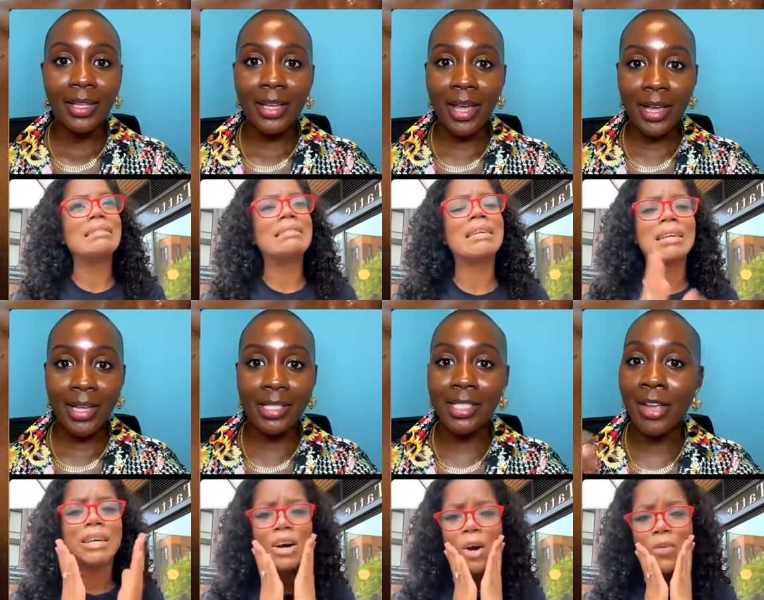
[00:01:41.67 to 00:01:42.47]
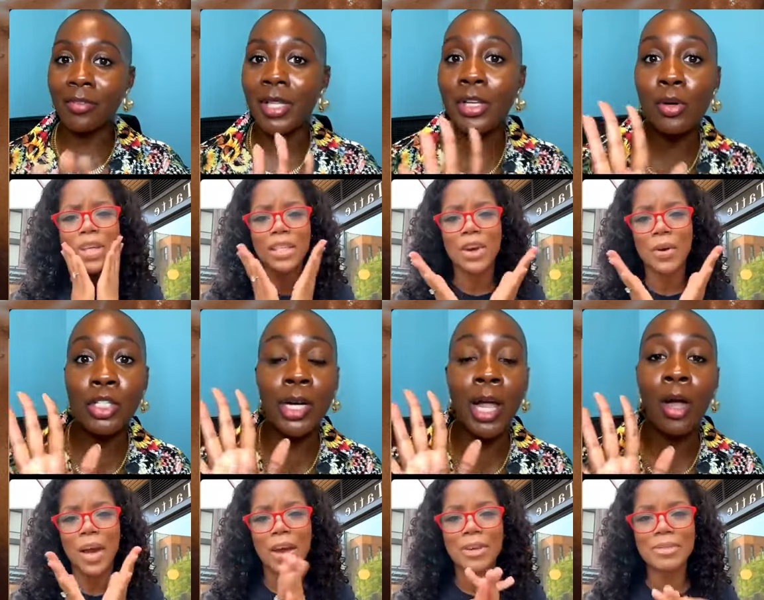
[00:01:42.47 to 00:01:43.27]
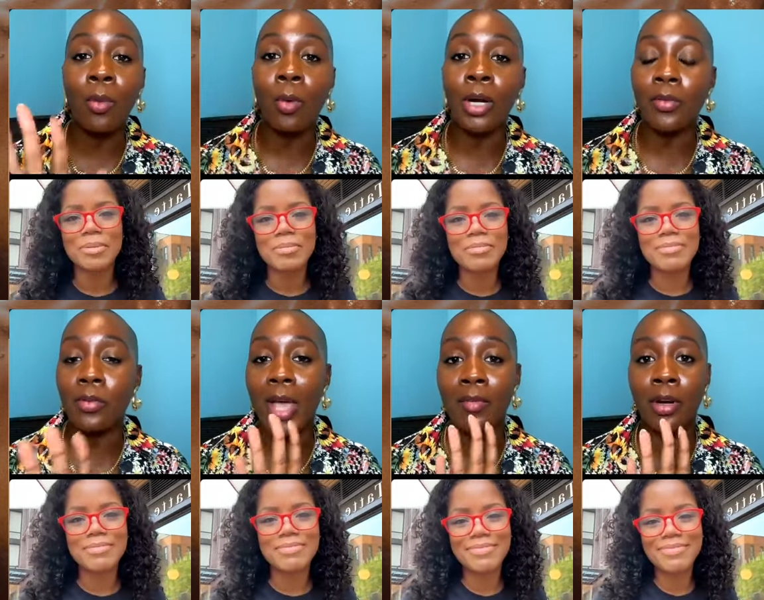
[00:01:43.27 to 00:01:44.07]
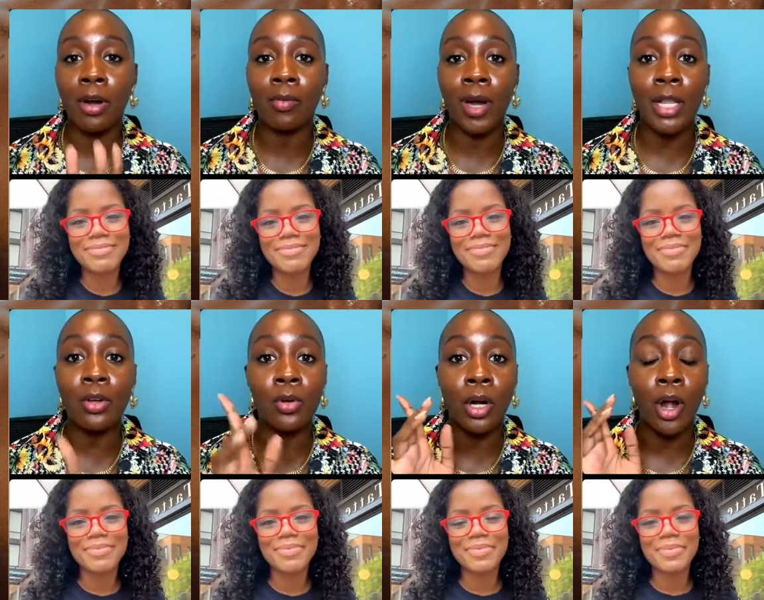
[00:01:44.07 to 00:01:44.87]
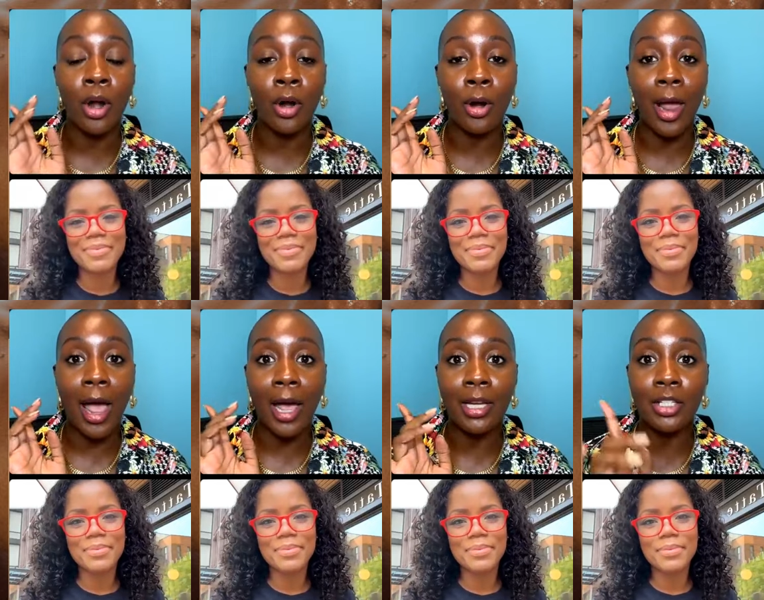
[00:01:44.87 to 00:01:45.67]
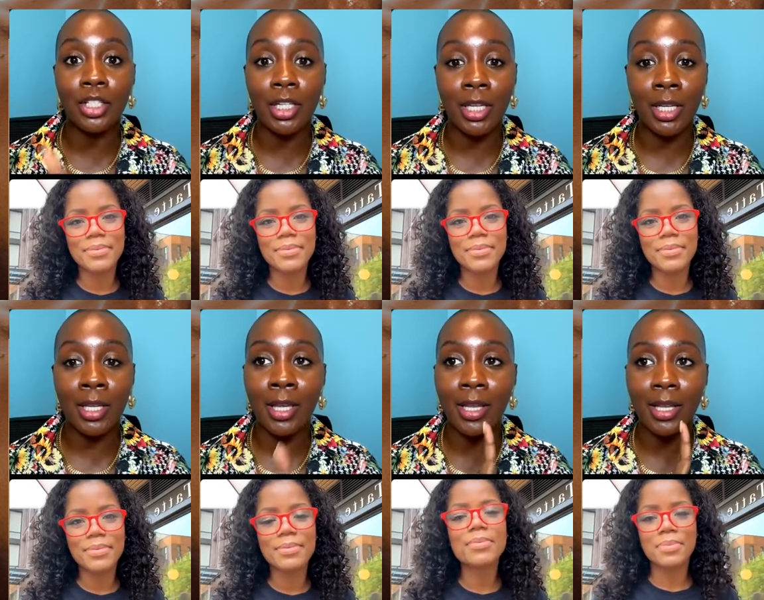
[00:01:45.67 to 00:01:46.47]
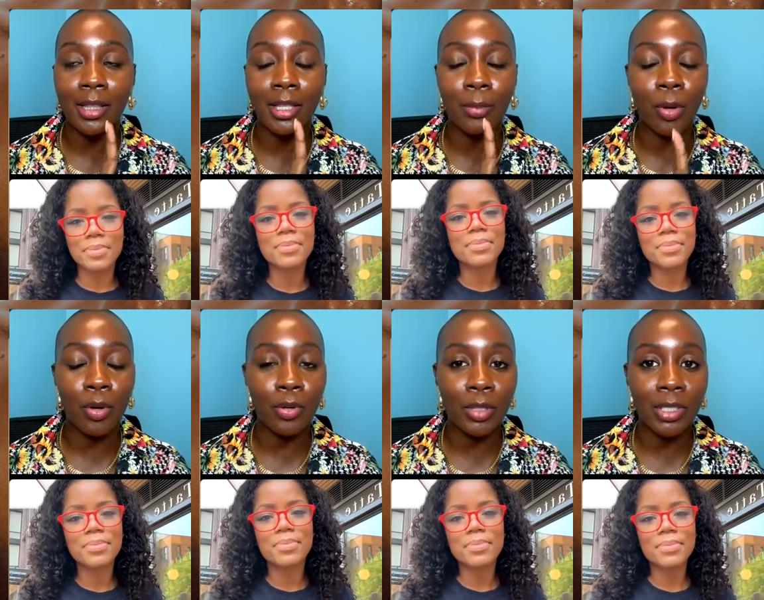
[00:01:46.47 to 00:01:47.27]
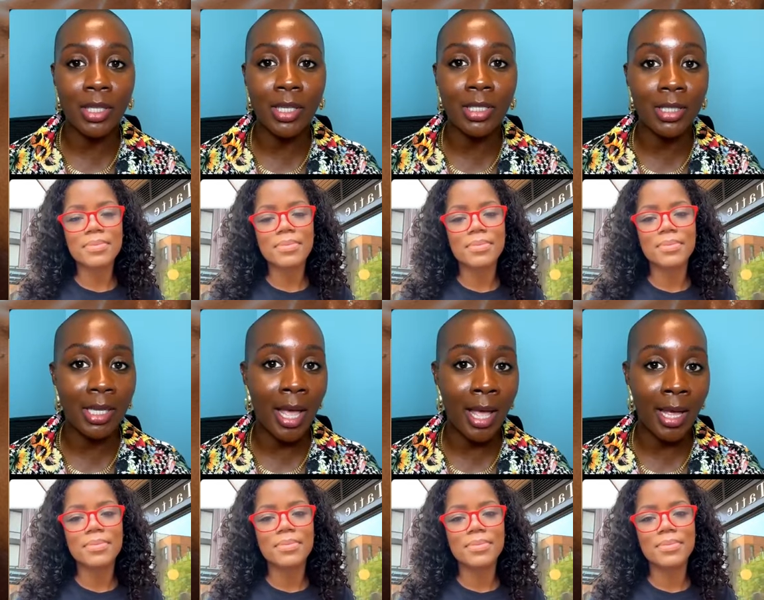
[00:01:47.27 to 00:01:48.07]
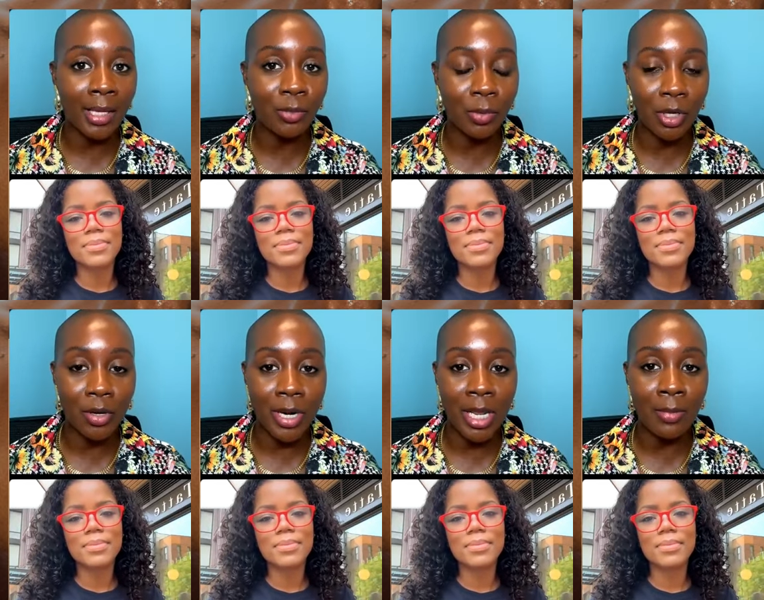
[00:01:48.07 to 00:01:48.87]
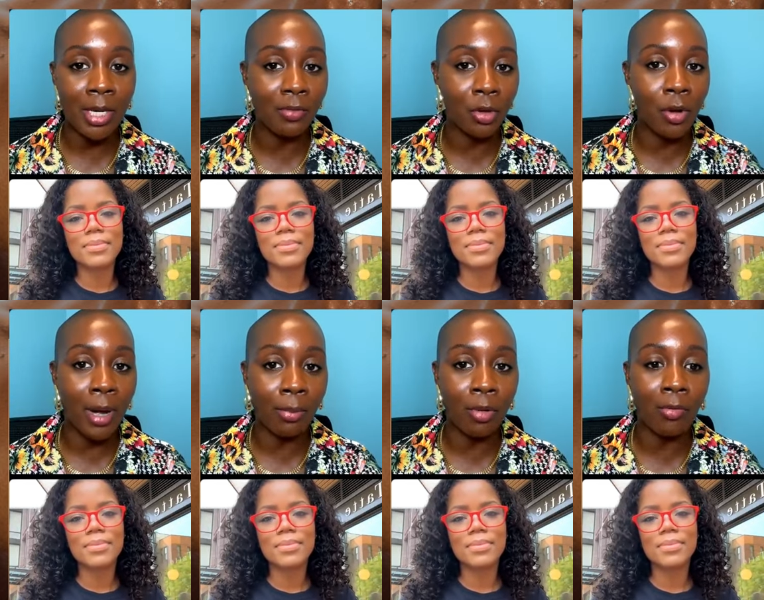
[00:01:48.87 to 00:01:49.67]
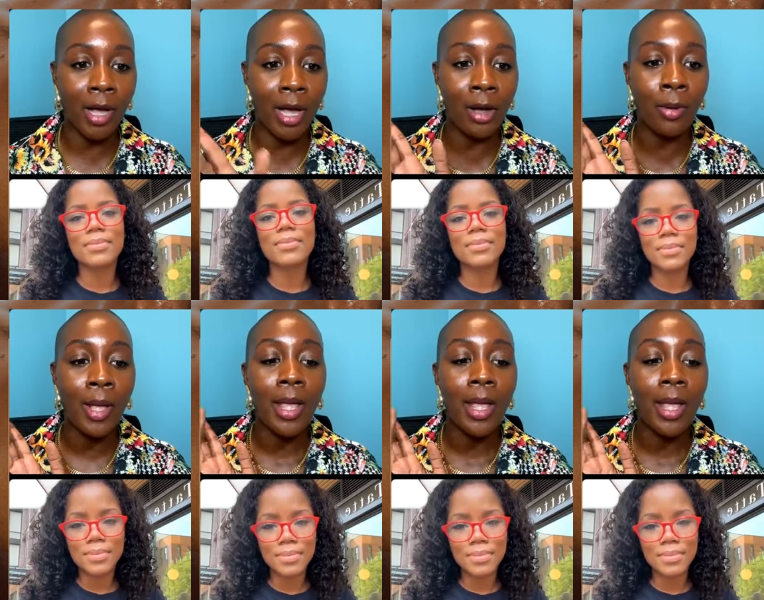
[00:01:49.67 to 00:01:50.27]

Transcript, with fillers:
Speaker 1: Yes, definitely go check out her work. If you haven't already, go to her I G. The post is tagged with her name, and if you go on my profile.